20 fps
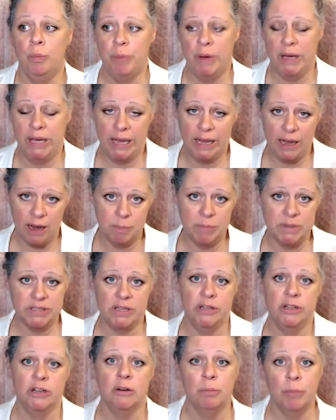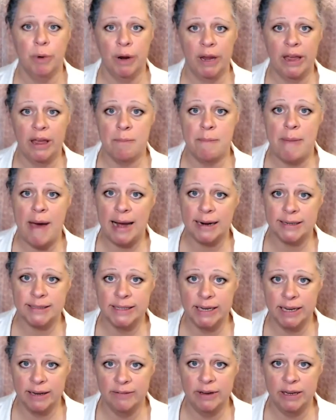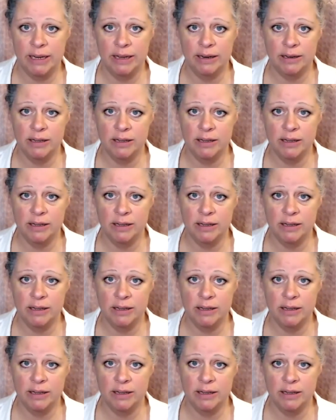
picking up a senior and bringing it back to giving it,